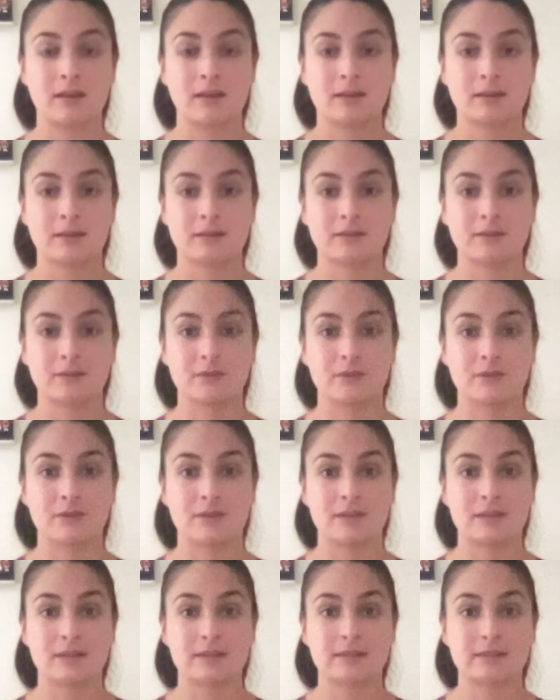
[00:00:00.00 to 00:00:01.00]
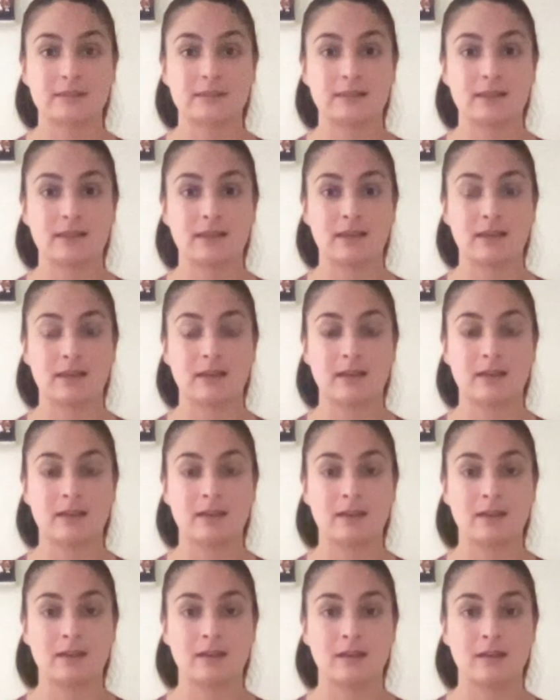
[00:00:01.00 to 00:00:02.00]
So this
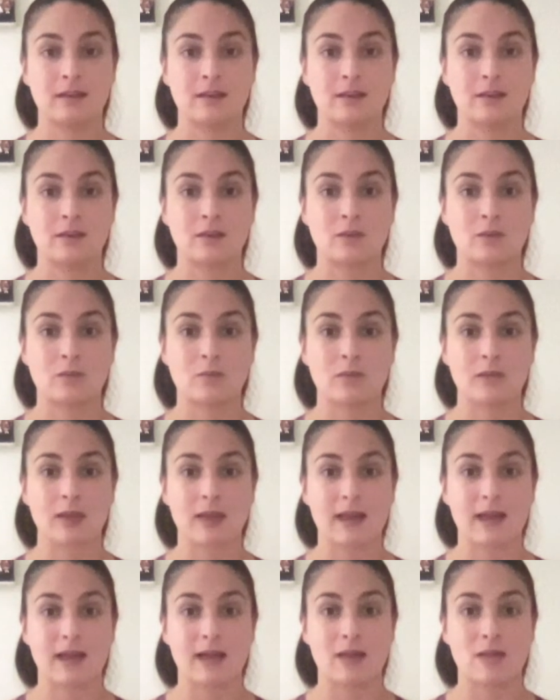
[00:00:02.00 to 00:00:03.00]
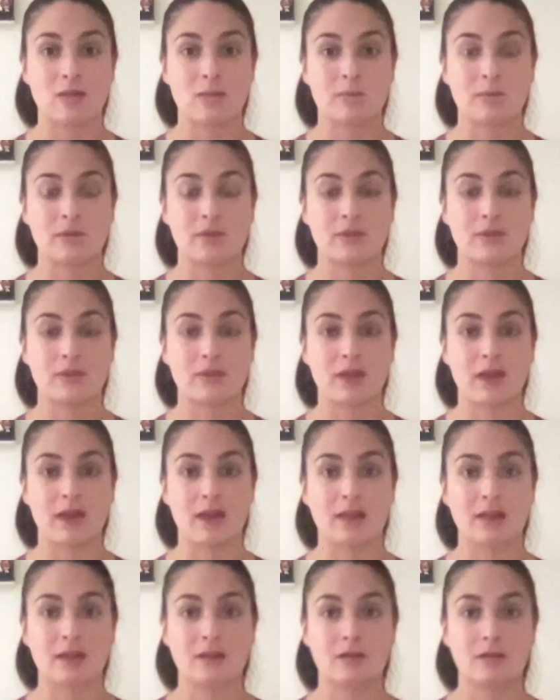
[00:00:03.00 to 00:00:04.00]
will help
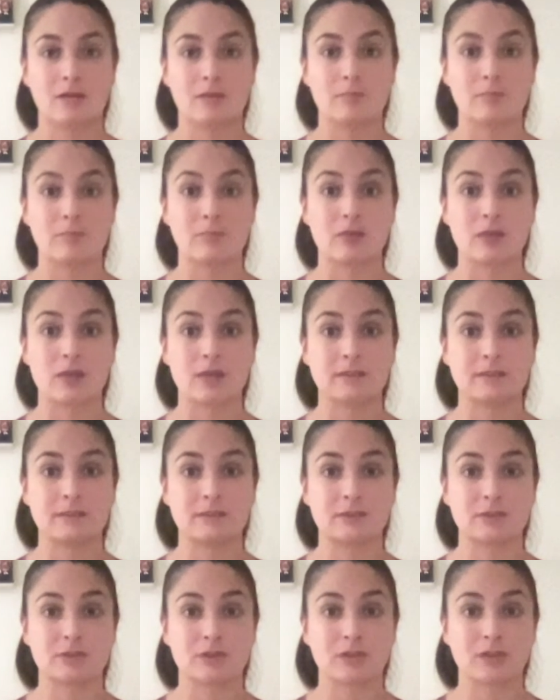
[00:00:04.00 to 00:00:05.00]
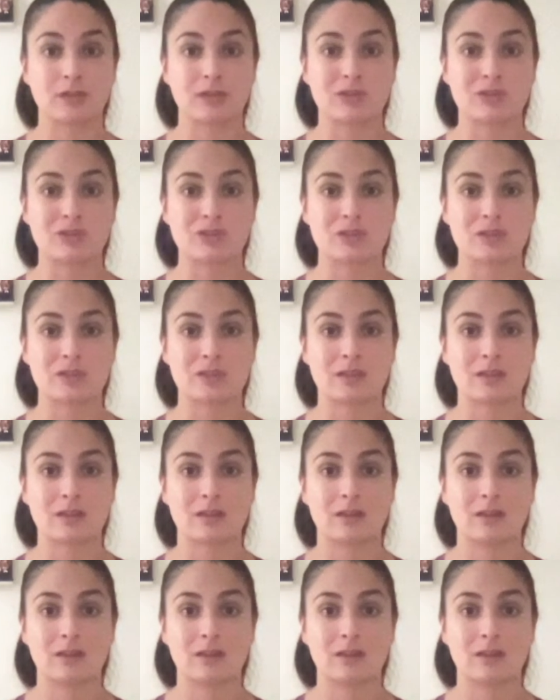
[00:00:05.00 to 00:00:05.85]
that blood circulation